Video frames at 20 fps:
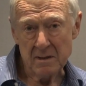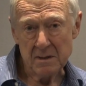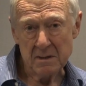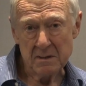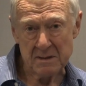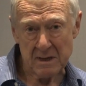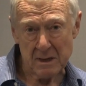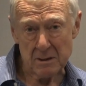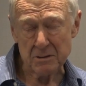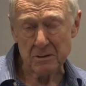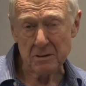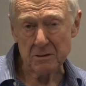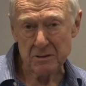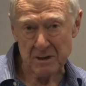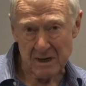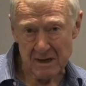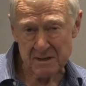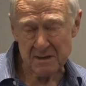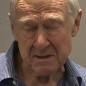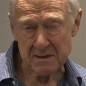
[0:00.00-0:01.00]
Social
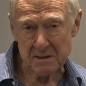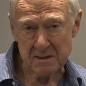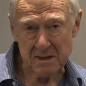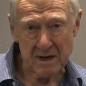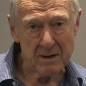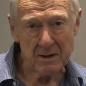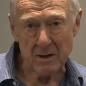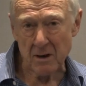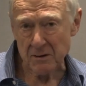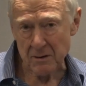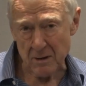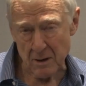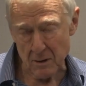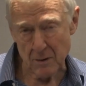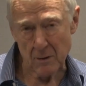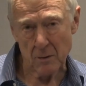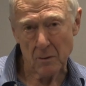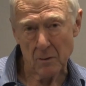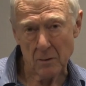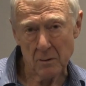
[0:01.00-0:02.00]
justice, and not the
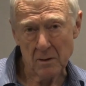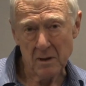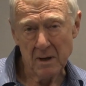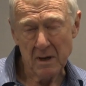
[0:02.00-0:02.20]
law,